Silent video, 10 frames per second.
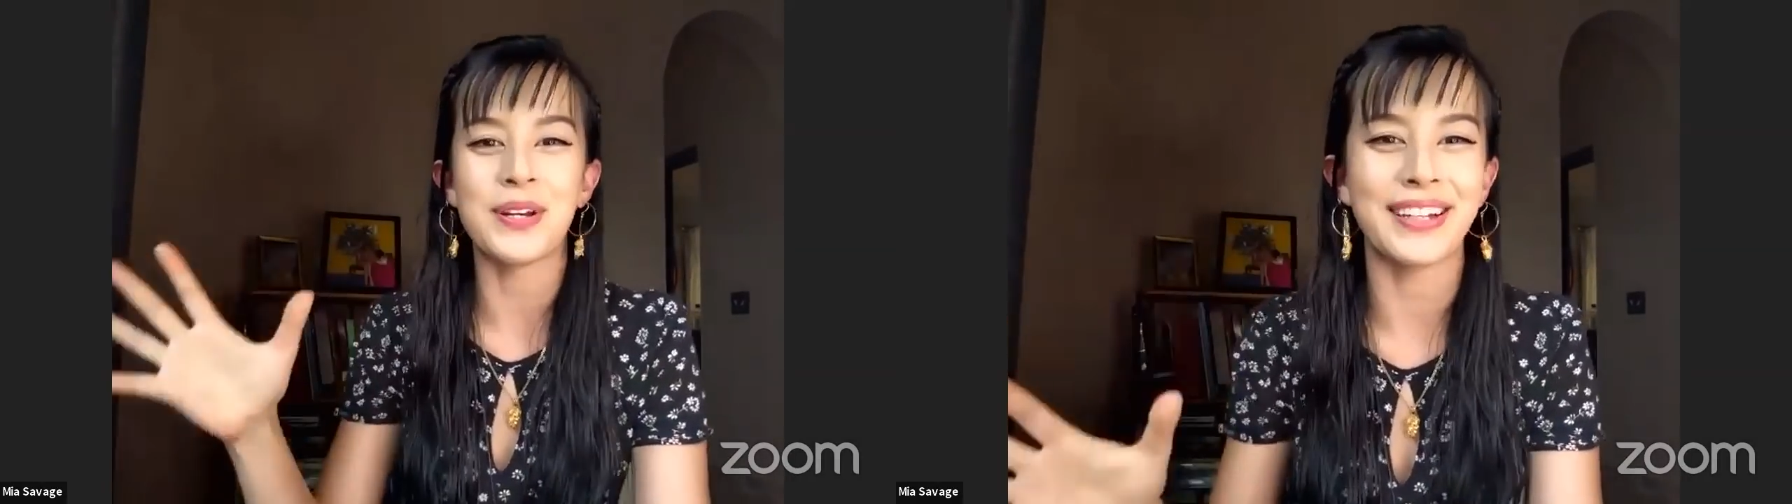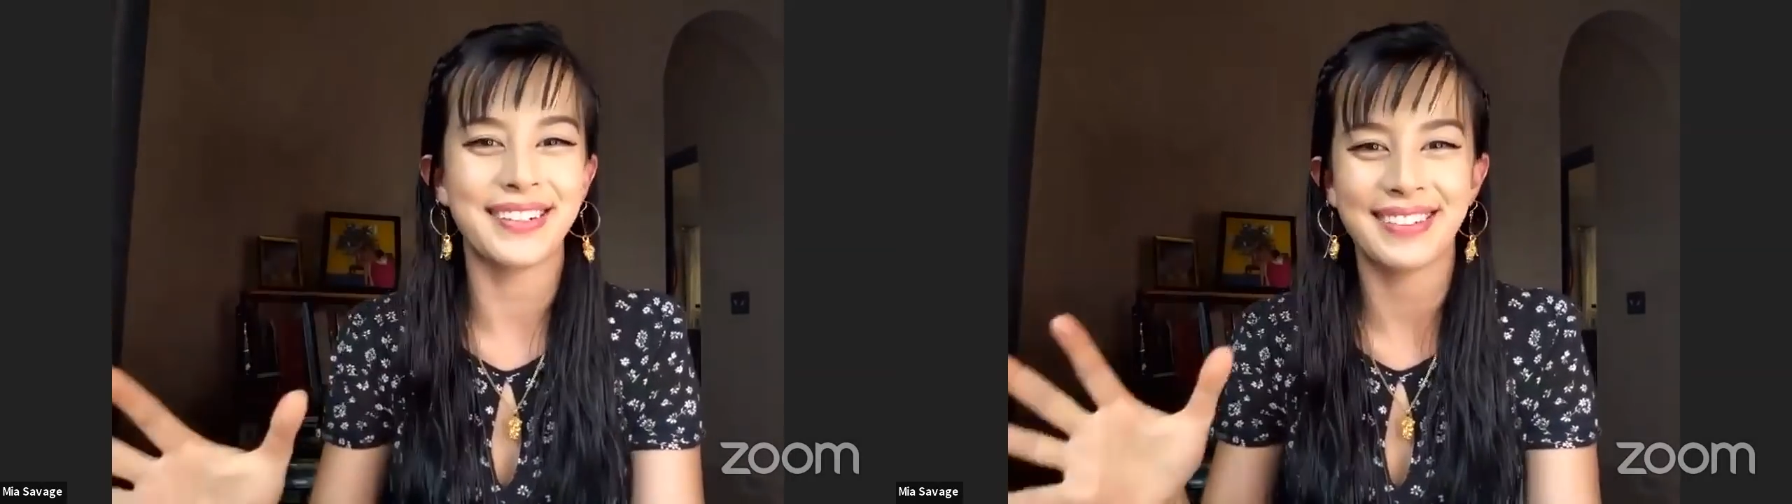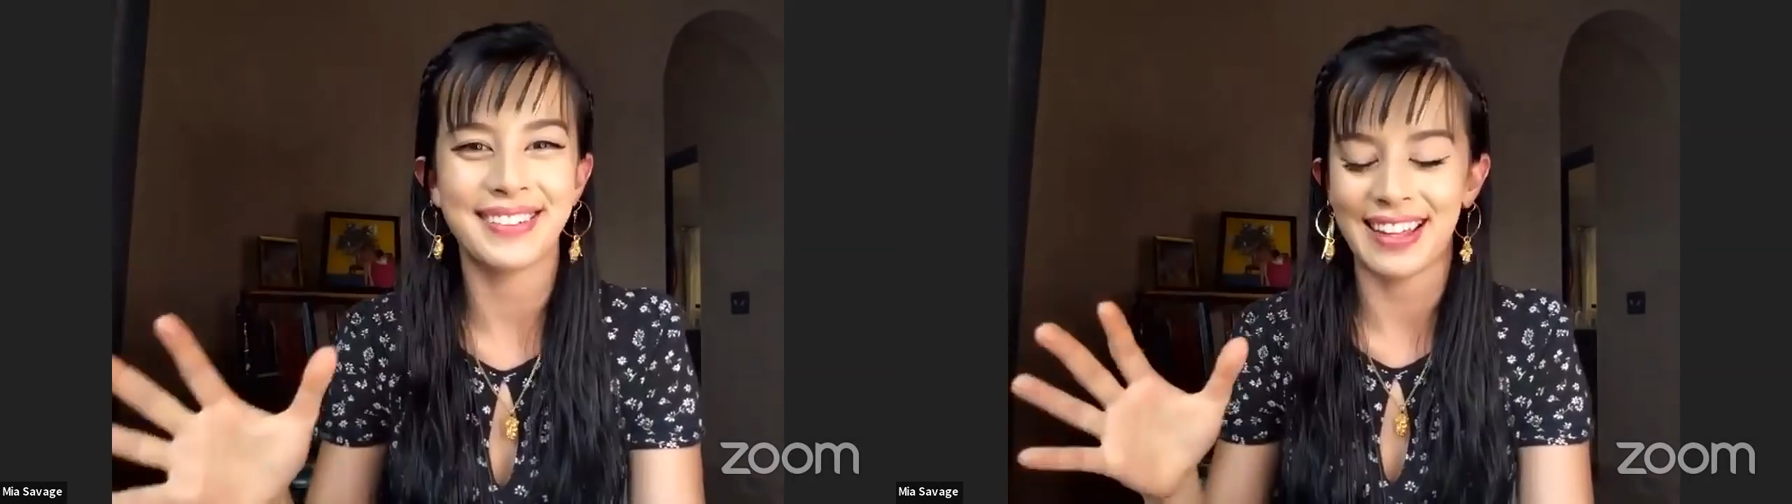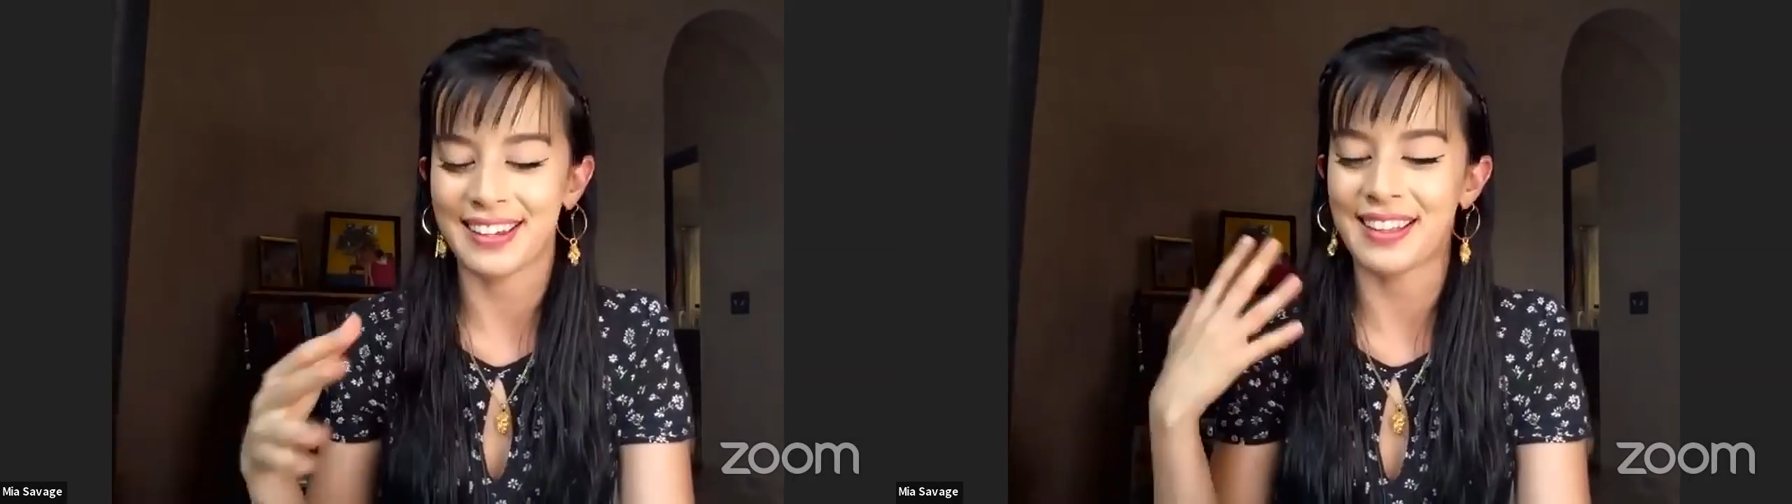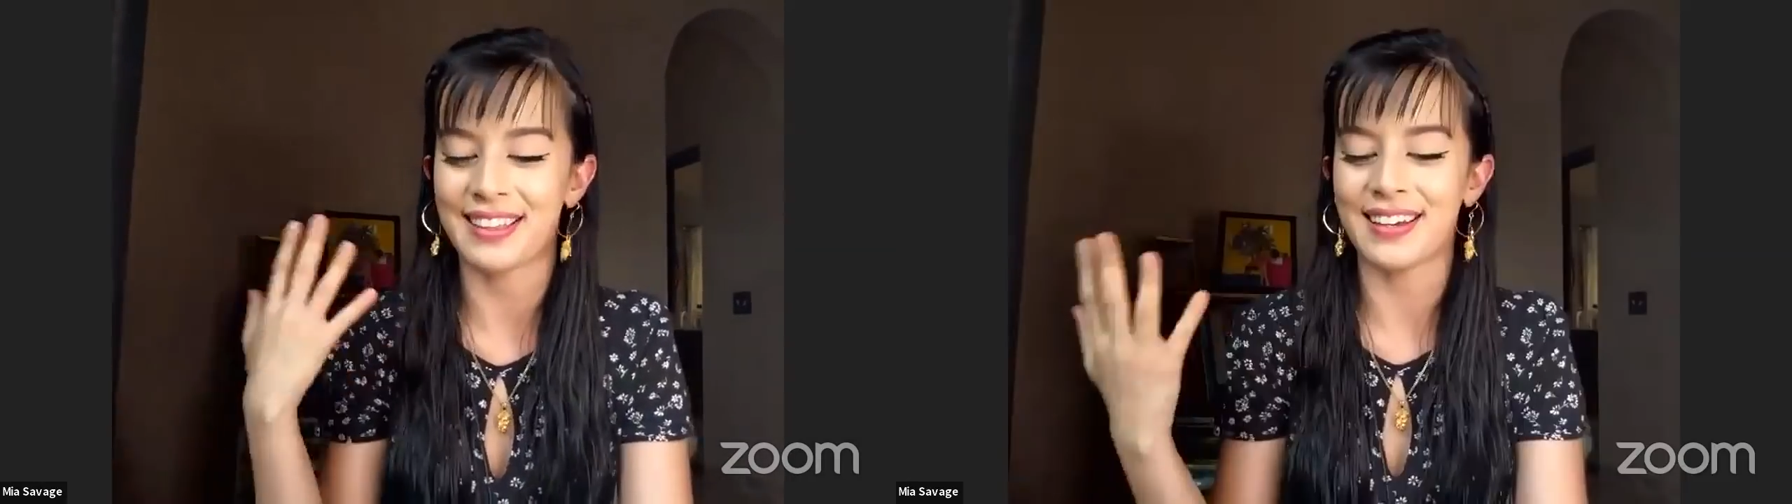it like
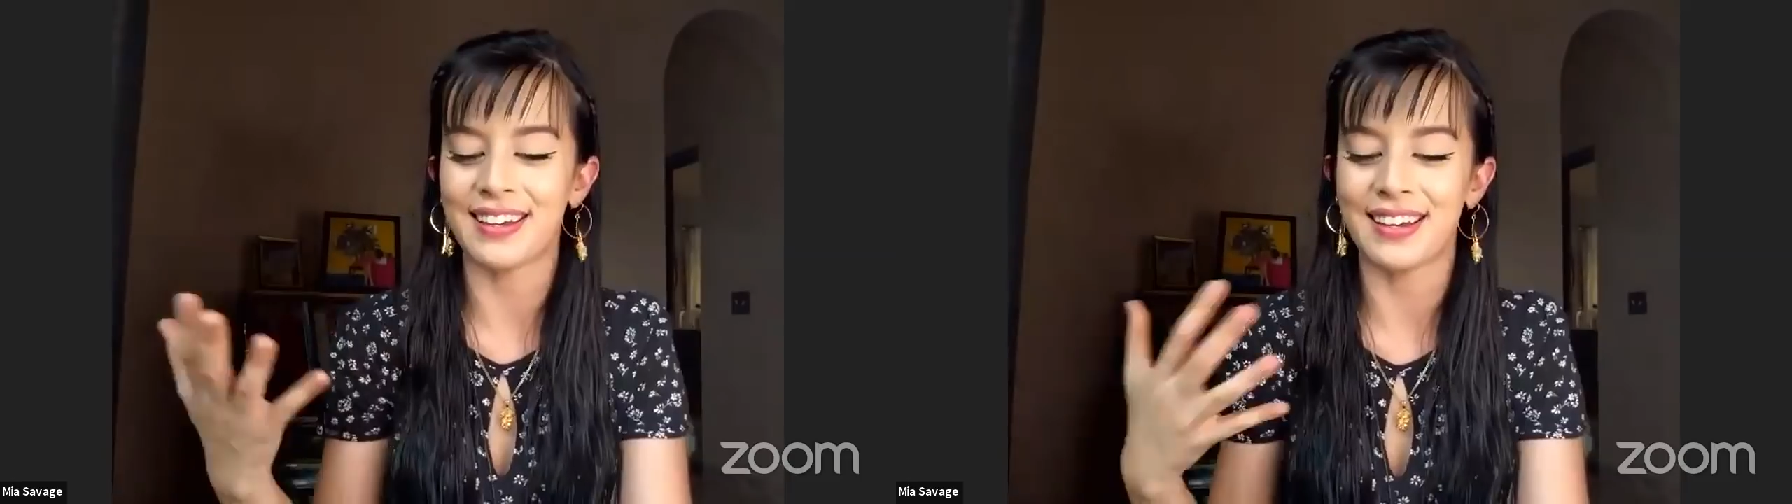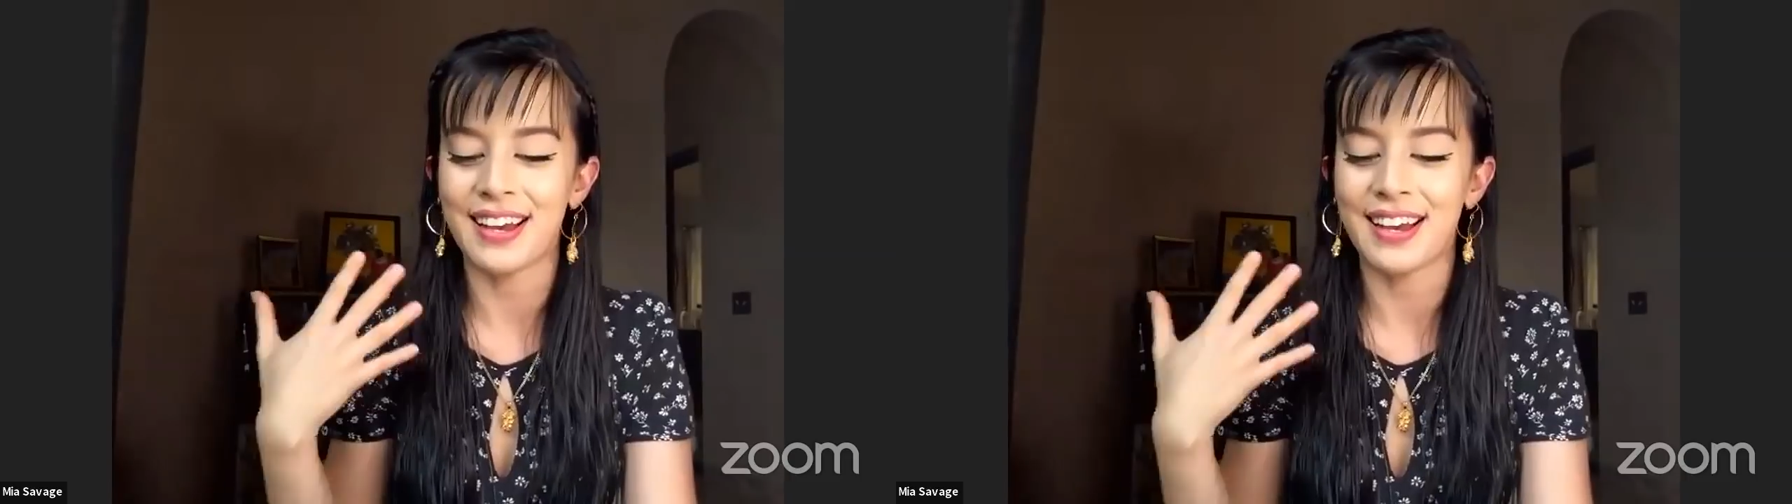at the